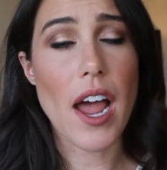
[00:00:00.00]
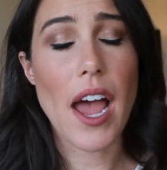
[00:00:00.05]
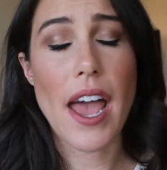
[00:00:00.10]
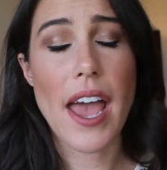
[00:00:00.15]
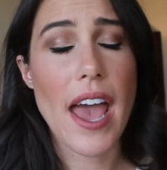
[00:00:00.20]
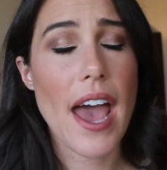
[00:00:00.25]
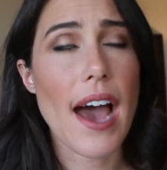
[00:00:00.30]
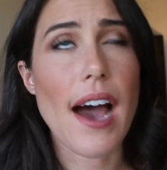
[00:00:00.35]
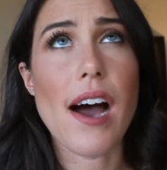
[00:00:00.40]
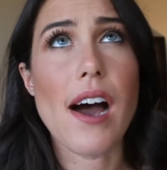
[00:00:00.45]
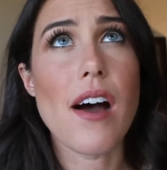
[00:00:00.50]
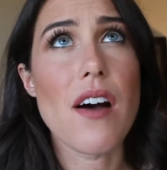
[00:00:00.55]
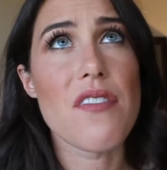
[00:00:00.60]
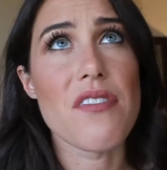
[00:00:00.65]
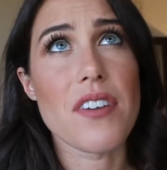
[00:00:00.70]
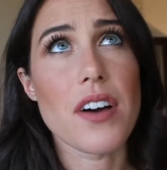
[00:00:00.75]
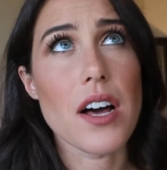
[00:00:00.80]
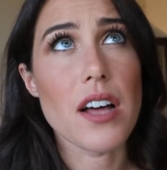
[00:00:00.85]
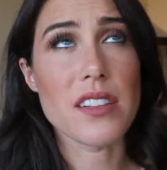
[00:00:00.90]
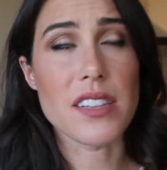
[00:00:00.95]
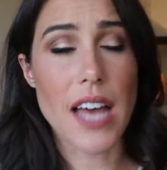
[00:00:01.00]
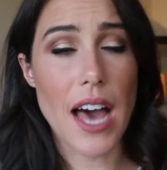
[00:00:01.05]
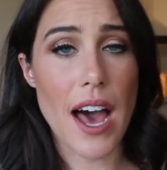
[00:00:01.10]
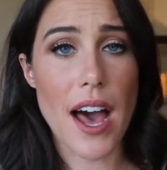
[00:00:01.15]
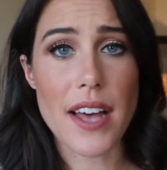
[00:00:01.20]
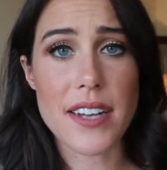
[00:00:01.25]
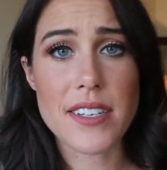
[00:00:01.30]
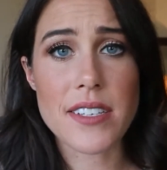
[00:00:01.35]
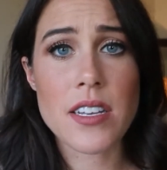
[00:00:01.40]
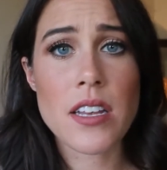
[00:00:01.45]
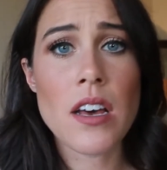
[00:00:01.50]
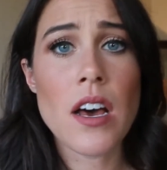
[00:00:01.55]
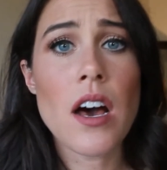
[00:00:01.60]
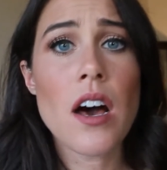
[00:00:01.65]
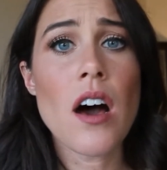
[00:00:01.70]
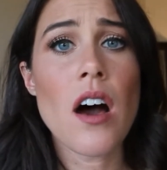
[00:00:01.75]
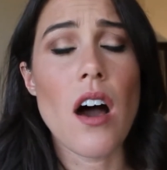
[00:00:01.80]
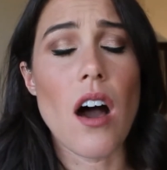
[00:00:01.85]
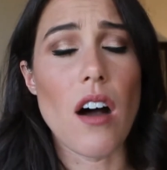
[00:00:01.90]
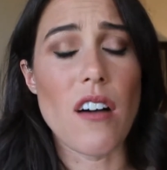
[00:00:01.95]
I have a lot
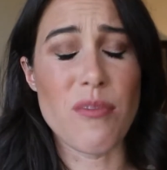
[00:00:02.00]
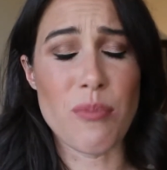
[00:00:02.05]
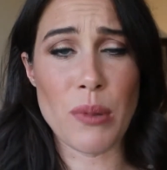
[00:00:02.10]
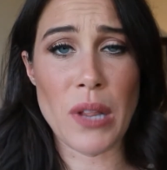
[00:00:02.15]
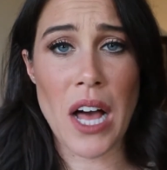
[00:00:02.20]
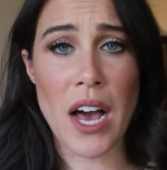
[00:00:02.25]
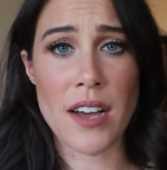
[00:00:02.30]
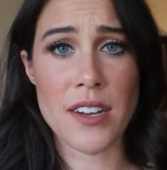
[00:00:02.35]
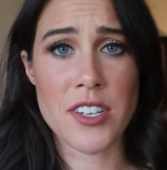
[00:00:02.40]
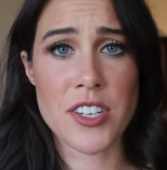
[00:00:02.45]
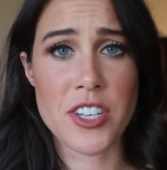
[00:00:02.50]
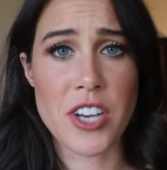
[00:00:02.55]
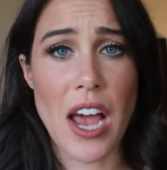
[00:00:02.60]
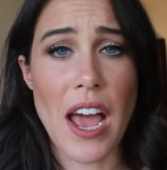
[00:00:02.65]
of blush.